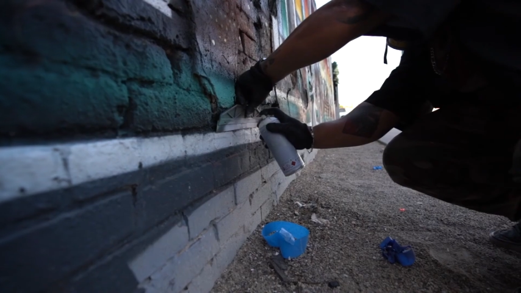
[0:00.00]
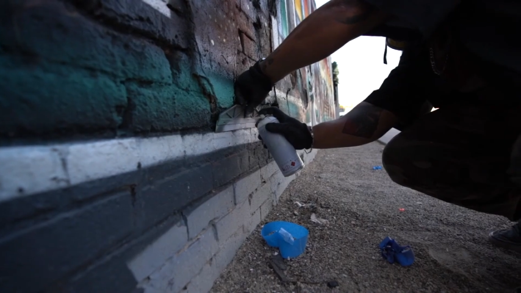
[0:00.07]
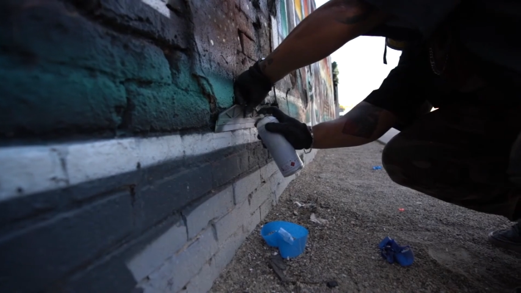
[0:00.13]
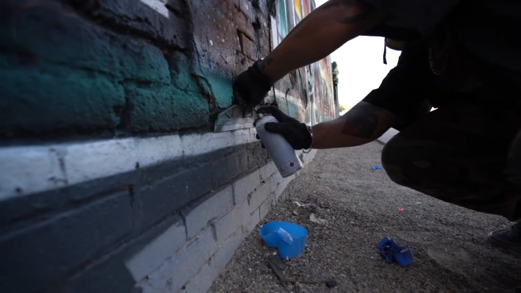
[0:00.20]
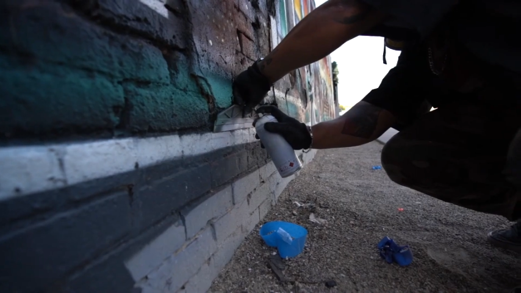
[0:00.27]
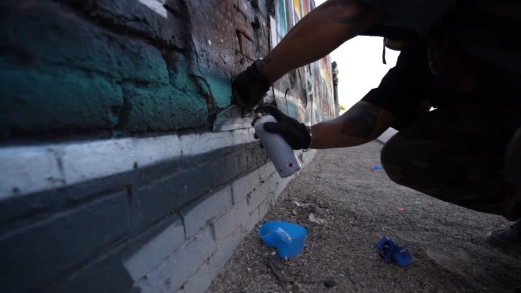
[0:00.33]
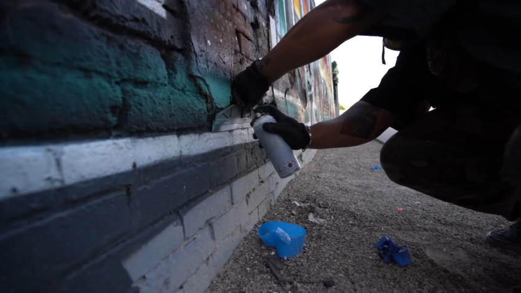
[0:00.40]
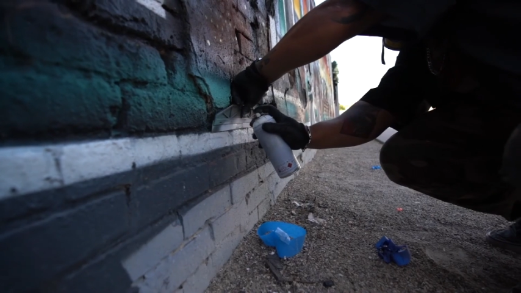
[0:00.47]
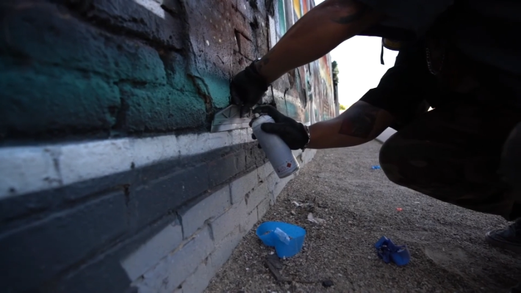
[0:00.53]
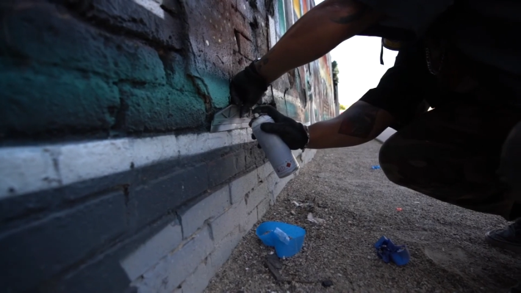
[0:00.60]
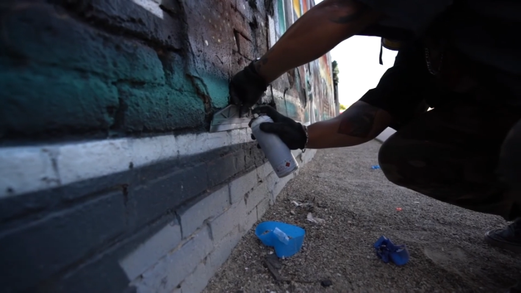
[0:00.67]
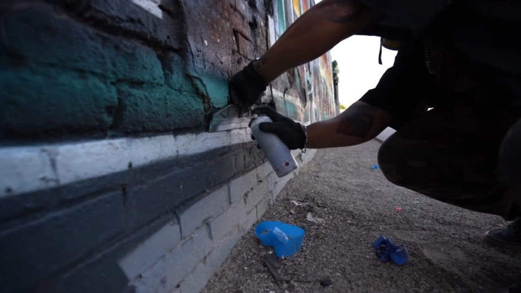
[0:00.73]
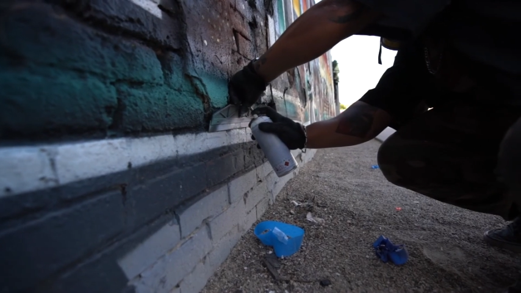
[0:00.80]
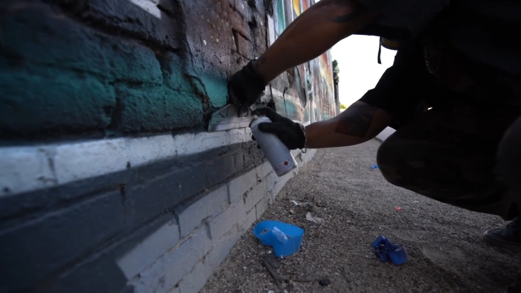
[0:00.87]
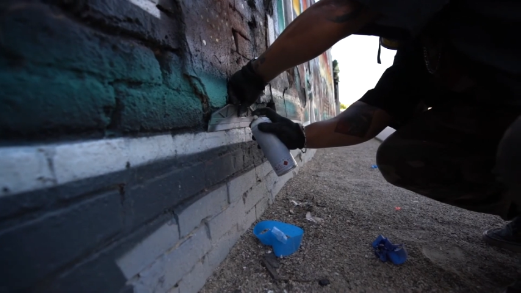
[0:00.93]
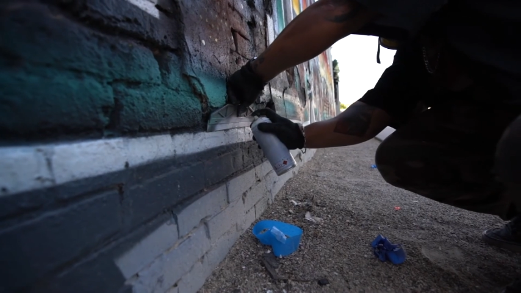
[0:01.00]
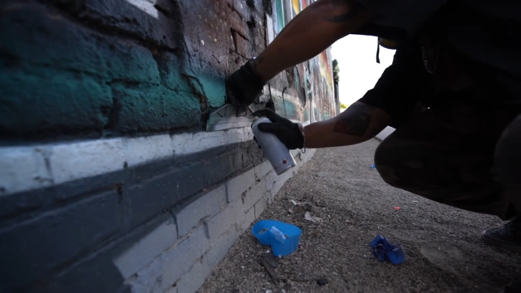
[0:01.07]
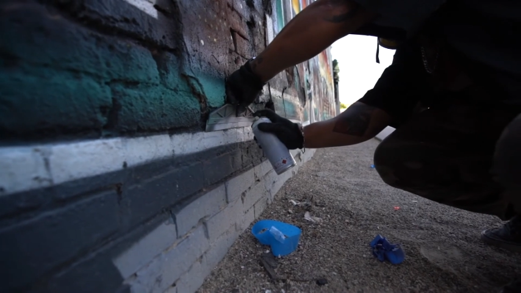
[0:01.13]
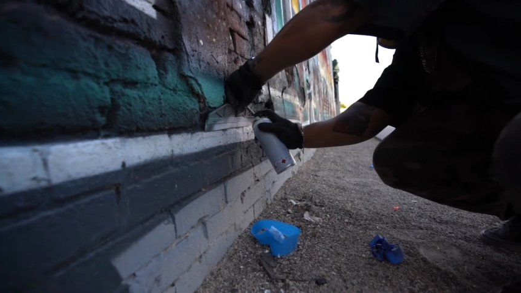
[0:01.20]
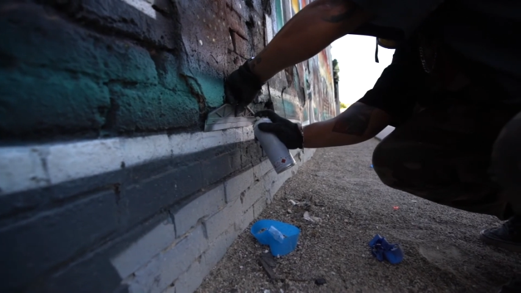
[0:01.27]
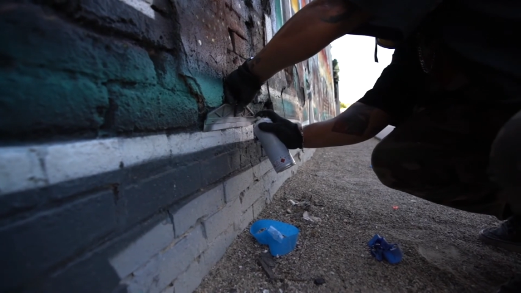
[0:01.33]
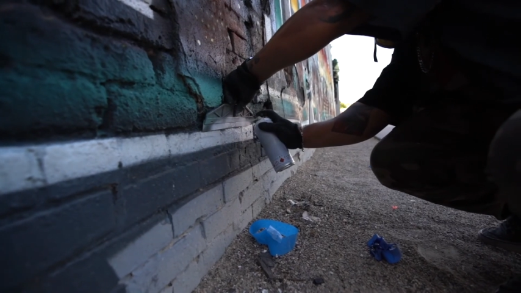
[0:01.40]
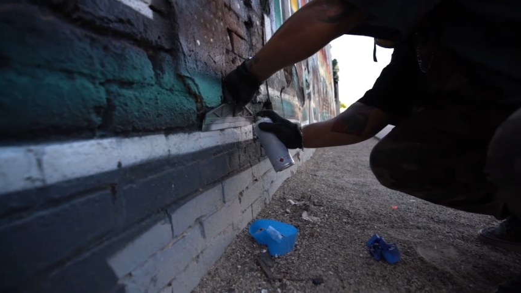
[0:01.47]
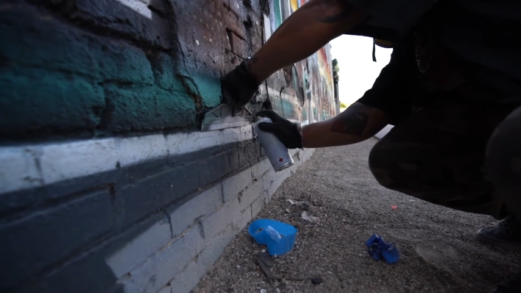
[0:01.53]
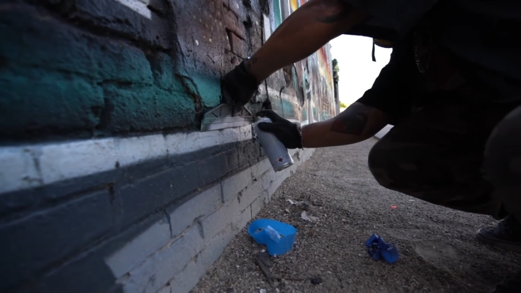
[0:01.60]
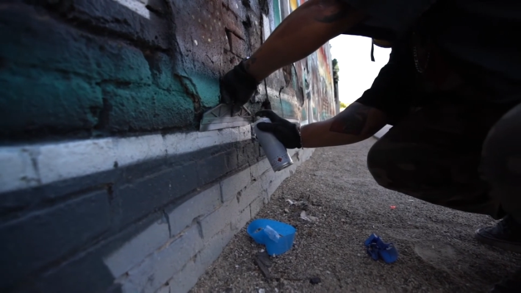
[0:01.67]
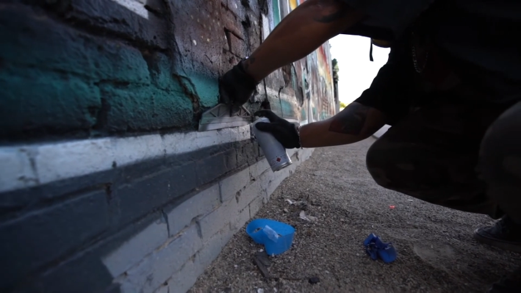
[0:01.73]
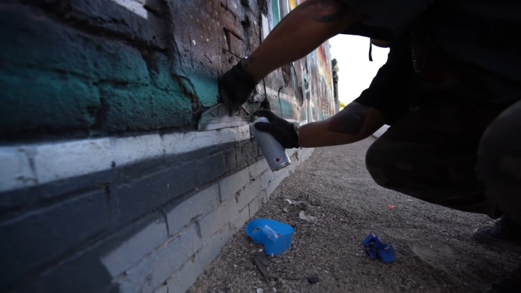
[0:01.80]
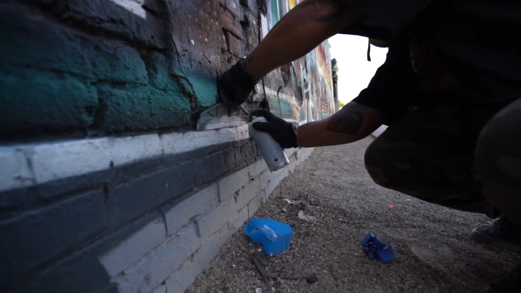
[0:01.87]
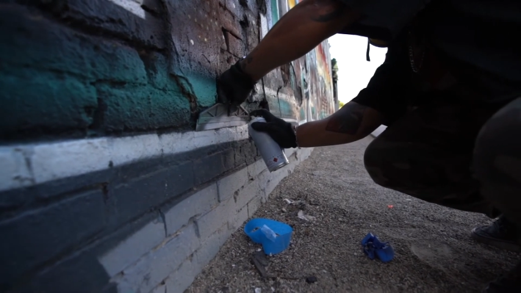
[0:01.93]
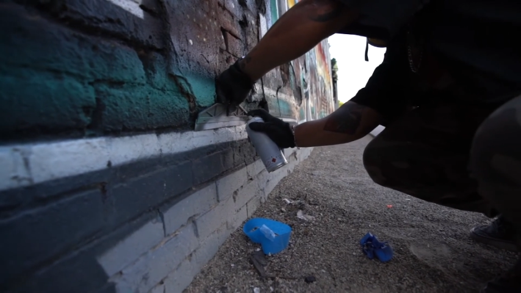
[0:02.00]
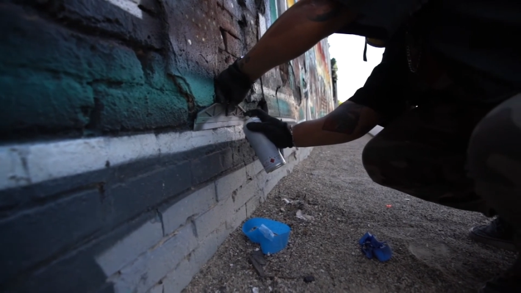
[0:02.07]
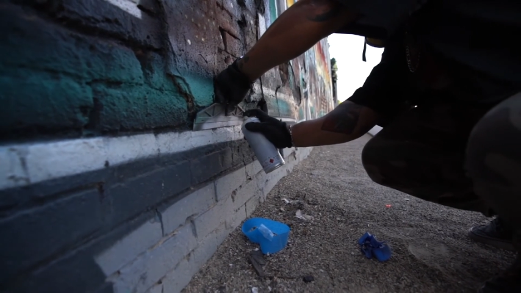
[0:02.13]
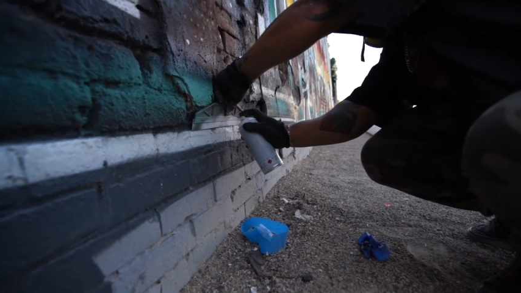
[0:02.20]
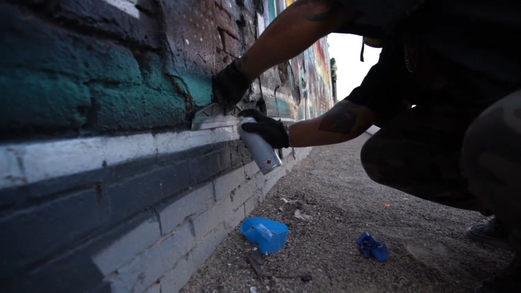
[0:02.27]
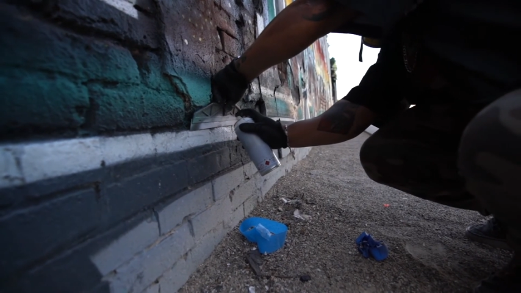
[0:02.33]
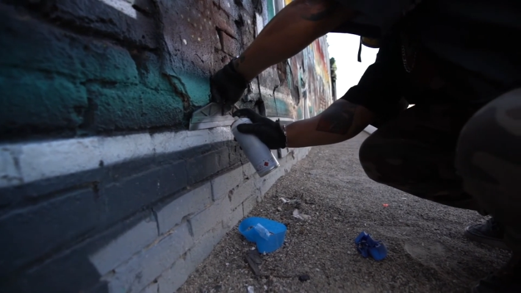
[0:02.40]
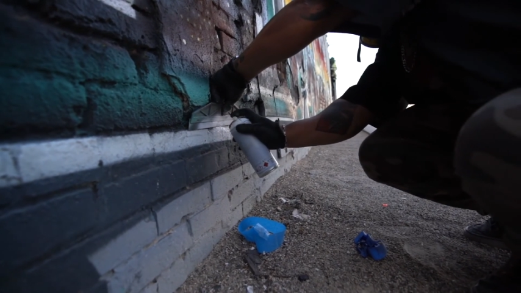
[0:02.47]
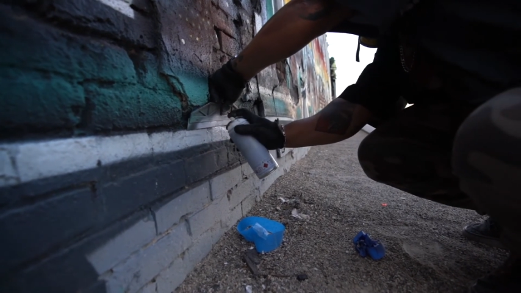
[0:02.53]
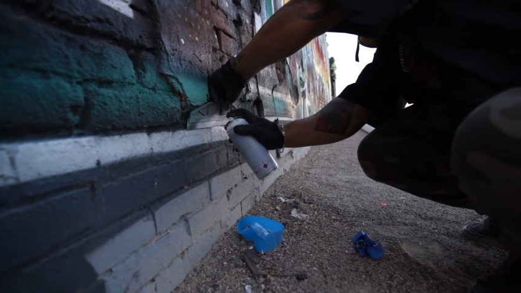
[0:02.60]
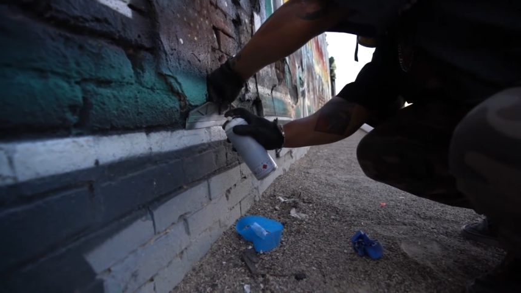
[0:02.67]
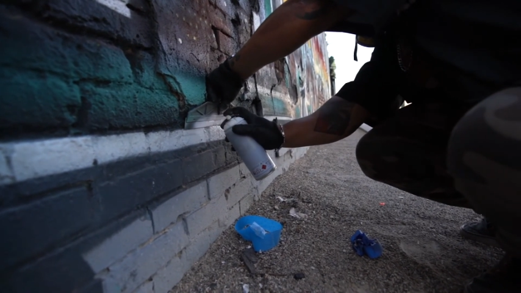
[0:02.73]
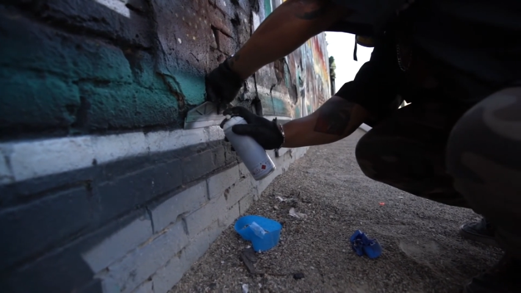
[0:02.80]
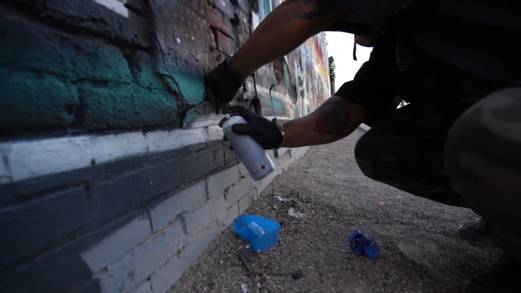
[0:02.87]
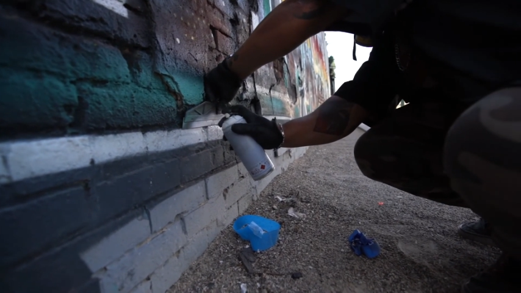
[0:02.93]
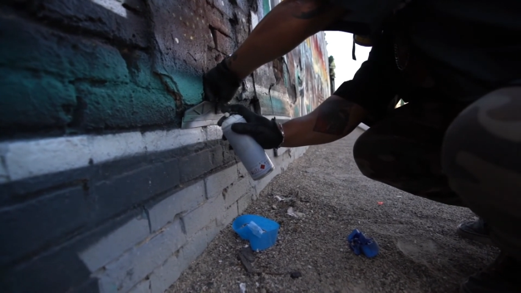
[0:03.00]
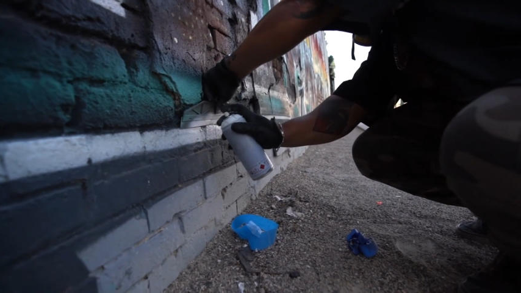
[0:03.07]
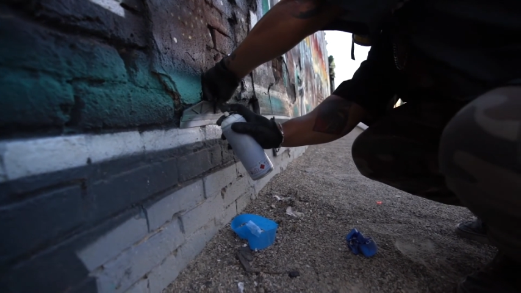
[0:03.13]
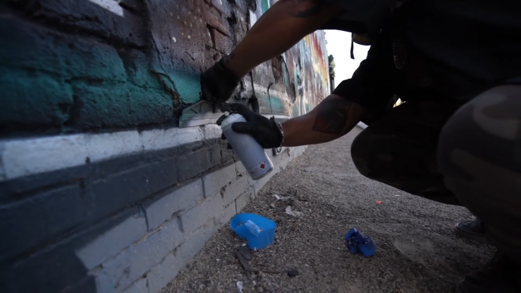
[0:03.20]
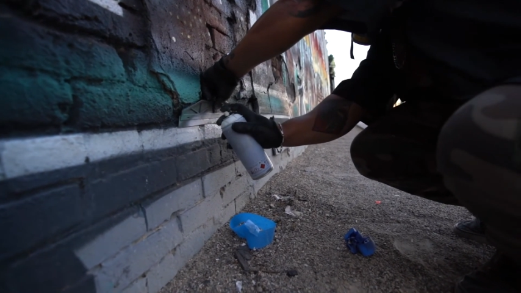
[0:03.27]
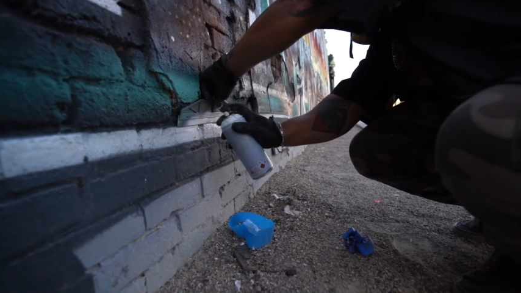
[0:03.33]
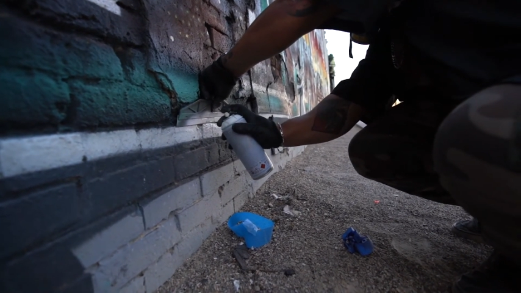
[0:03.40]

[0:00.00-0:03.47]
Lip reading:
(no speaker visible)